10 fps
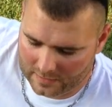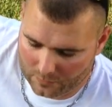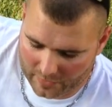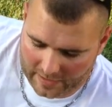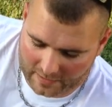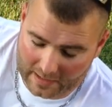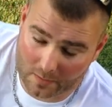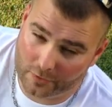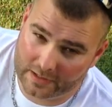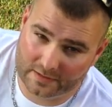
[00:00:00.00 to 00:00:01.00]
And we got
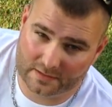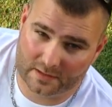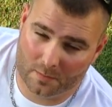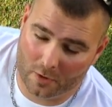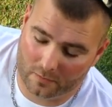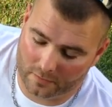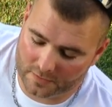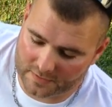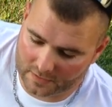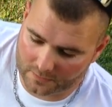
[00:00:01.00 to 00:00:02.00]
neighbor kids that come over
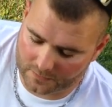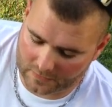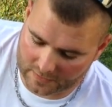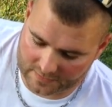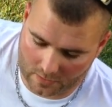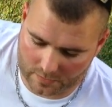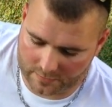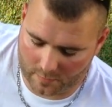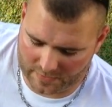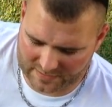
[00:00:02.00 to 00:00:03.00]
and stuff and it's
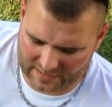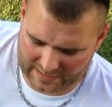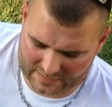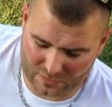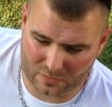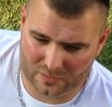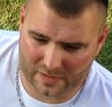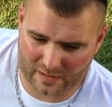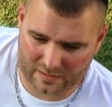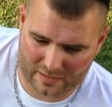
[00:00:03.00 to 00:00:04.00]
always on my side. So
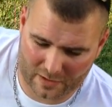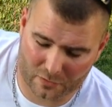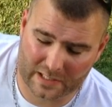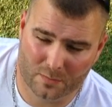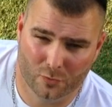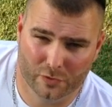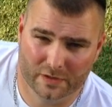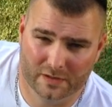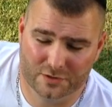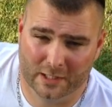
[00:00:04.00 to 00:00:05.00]
I don't keep one
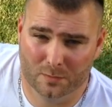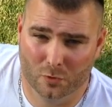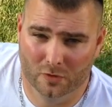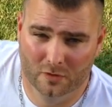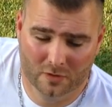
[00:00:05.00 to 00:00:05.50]
in the chamber.